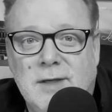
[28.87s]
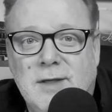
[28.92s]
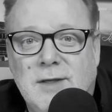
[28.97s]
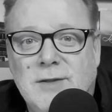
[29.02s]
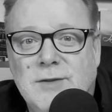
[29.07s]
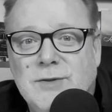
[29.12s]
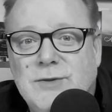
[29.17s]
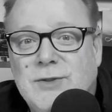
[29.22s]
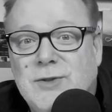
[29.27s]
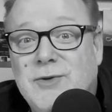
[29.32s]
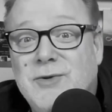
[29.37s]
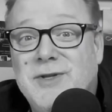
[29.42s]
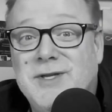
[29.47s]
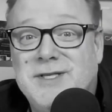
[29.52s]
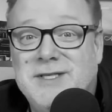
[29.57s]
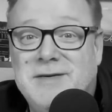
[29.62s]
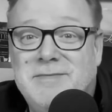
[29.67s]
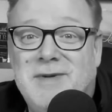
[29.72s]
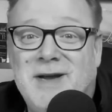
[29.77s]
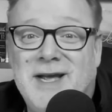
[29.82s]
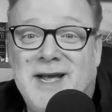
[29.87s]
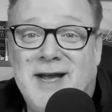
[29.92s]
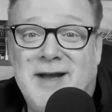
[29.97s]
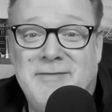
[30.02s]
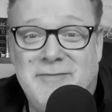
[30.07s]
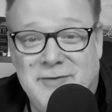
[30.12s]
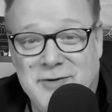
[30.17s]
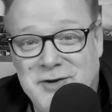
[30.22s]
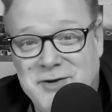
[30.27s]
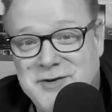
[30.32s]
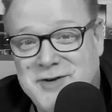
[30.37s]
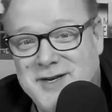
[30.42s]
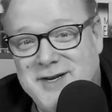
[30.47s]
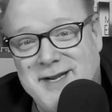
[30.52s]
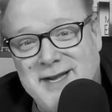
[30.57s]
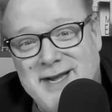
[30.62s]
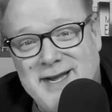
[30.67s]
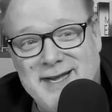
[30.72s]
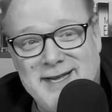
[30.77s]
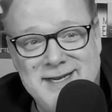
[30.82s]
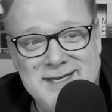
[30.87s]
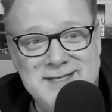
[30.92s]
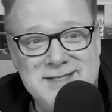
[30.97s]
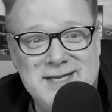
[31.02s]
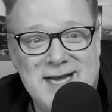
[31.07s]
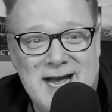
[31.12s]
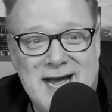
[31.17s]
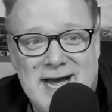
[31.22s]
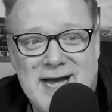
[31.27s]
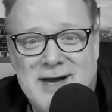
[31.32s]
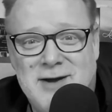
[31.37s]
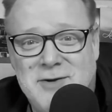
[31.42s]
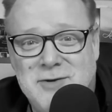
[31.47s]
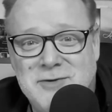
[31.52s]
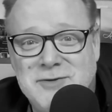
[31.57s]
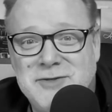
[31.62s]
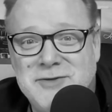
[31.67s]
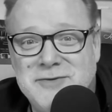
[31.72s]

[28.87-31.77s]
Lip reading: So the tip I have for you today is how to